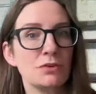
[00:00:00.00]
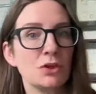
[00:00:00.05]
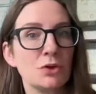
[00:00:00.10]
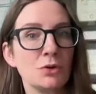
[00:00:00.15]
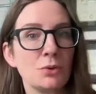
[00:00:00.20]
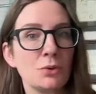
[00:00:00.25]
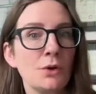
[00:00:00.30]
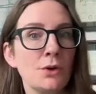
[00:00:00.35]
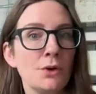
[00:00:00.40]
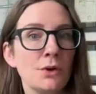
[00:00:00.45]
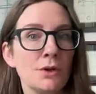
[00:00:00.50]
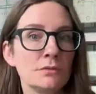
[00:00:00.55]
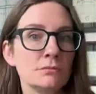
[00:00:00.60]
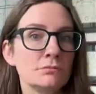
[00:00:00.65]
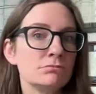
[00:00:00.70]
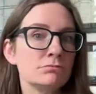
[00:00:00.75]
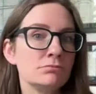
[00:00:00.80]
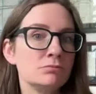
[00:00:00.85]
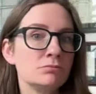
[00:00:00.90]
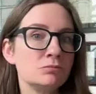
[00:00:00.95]
you
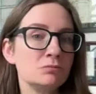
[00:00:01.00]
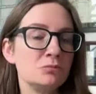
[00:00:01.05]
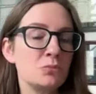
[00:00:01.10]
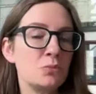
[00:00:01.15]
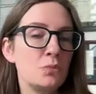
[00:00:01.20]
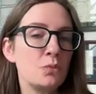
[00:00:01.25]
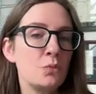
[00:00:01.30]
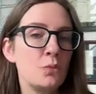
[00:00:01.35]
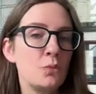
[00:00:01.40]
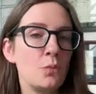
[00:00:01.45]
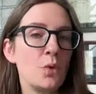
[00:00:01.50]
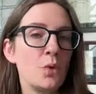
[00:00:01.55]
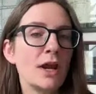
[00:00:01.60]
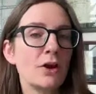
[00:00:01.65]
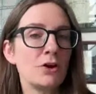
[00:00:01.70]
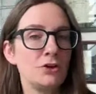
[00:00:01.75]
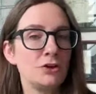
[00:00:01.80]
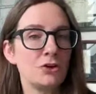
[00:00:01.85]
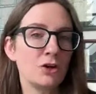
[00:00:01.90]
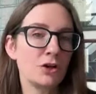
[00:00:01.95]

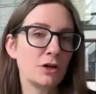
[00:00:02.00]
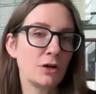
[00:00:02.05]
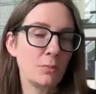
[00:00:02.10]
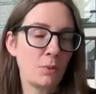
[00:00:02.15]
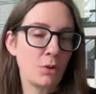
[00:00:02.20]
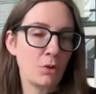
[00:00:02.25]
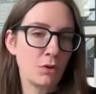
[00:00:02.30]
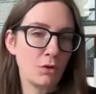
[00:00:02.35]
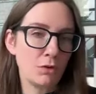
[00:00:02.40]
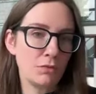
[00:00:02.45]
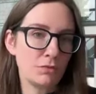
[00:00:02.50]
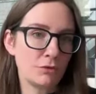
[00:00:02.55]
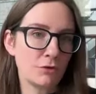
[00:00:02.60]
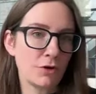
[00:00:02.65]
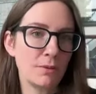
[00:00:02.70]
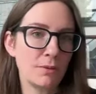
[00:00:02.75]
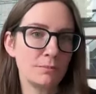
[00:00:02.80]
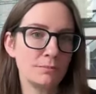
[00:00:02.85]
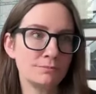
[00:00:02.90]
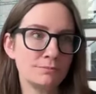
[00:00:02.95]
where you're going to pull
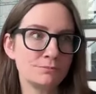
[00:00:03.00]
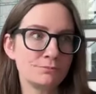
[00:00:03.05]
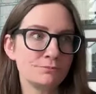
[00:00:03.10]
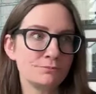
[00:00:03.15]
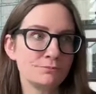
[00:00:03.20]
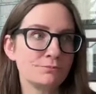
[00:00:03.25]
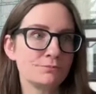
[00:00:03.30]
from.